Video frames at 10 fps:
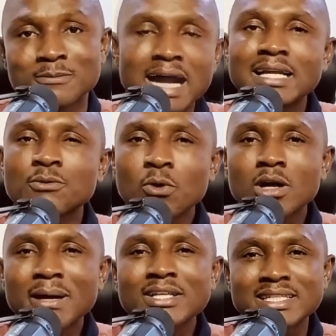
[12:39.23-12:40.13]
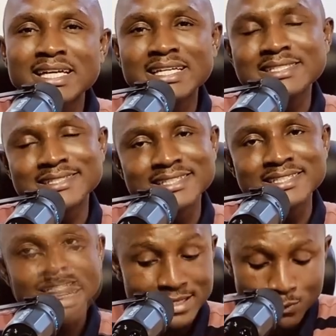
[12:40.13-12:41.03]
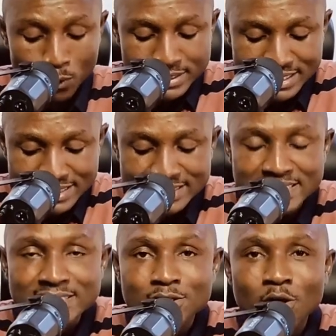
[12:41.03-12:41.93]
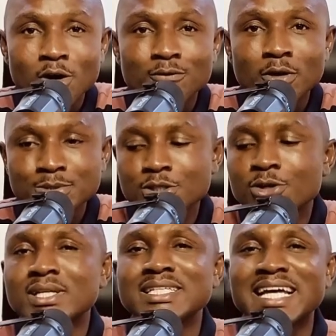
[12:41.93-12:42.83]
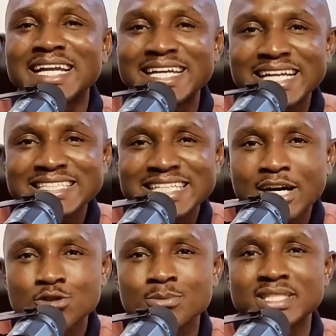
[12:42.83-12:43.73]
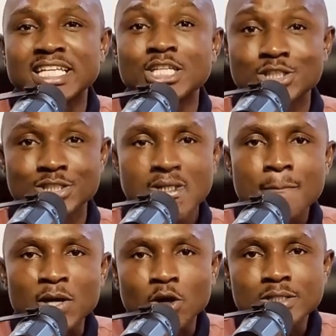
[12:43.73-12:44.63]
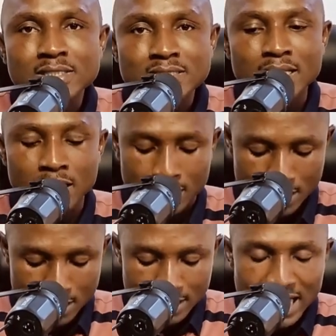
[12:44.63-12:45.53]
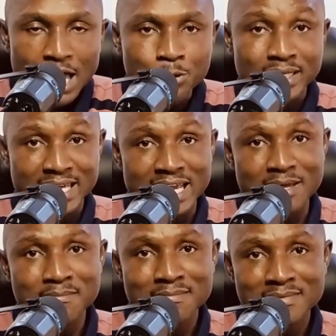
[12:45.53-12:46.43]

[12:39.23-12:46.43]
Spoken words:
And what about tenacity? It was in the season of obscurity that he learned how to be tenacious, because the lion came,